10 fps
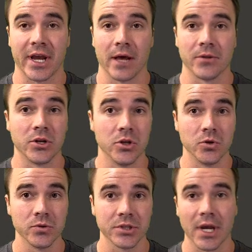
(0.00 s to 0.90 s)
to check out the
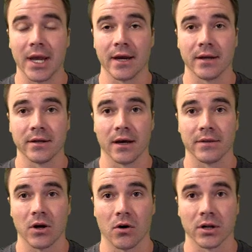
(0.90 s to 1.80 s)
news and
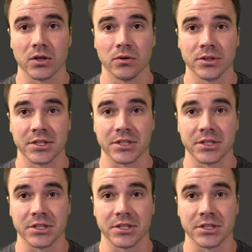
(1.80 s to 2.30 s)
the articles